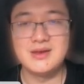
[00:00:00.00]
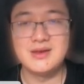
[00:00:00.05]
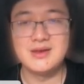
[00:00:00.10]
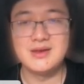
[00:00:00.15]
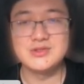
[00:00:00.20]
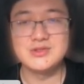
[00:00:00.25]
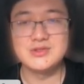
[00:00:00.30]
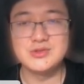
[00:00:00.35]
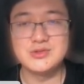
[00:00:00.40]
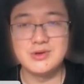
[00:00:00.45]

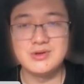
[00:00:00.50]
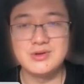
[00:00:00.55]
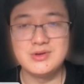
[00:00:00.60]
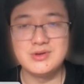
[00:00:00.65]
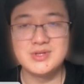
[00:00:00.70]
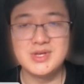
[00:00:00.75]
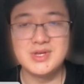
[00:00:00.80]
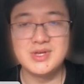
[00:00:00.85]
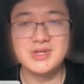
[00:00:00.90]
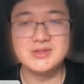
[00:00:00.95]
As
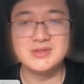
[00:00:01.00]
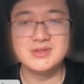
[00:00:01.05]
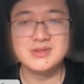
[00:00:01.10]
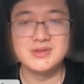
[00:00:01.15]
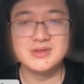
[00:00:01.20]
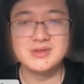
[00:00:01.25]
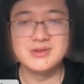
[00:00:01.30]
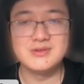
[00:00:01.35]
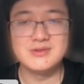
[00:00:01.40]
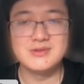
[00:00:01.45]
shown in
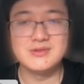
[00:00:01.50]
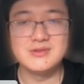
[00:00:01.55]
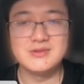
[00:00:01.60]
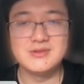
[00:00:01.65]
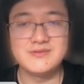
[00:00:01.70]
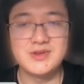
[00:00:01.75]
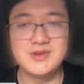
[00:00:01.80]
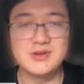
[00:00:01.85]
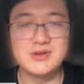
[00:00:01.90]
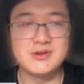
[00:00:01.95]
the
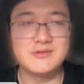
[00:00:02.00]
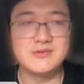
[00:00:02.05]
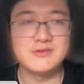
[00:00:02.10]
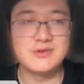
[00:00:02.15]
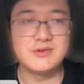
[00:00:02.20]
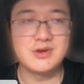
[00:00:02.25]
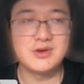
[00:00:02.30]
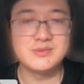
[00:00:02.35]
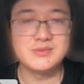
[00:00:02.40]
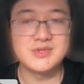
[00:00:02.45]
figure
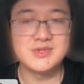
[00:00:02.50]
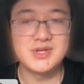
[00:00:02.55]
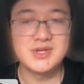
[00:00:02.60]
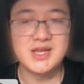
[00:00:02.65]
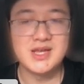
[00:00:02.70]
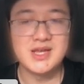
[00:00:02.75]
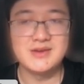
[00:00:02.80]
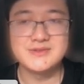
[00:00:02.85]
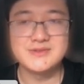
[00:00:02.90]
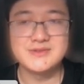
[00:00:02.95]
from the
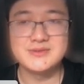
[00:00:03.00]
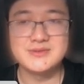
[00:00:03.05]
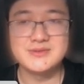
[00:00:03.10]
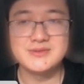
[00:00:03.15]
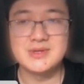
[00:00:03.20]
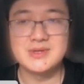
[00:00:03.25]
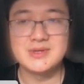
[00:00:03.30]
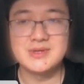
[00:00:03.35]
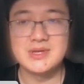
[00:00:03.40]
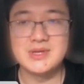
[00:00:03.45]
left,
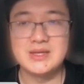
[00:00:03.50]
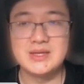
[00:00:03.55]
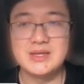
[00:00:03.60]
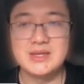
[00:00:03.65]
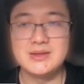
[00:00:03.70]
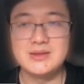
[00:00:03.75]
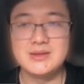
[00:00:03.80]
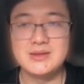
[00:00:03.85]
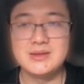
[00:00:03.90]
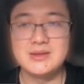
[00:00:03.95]

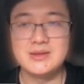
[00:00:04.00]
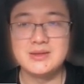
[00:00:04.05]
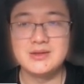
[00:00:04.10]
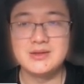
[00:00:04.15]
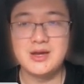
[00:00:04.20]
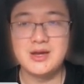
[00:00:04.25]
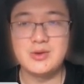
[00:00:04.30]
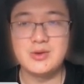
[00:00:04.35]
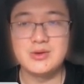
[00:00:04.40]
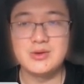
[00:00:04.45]

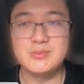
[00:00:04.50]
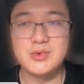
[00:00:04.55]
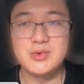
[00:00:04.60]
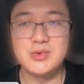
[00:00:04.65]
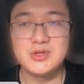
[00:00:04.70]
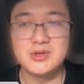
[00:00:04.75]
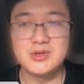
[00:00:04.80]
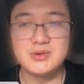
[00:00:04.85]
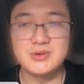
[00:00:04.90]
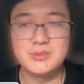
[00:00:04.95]
our
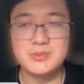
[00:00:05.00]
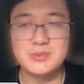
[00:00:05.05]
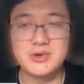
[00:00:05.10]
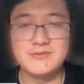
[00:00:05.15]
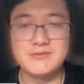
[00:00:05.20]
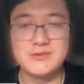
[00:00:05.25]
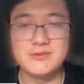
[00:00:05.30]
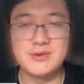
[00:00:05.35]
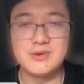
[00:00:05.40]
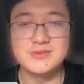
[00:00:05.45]
model
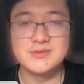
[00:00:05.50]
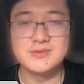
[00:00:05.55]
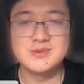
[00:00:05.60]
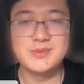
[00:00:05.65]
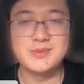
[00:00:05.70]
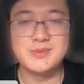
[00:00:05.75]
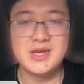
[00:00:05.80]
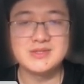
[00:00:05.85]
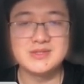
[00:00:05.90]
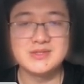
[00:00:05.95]
performs
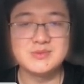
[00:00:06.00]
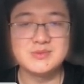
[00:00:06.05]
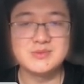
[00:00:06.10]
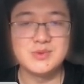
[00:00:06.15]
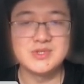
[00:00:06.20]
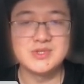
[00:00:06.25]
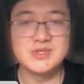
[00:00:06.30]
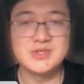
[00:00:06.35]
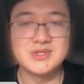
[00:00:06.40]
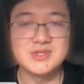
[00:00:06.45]
best with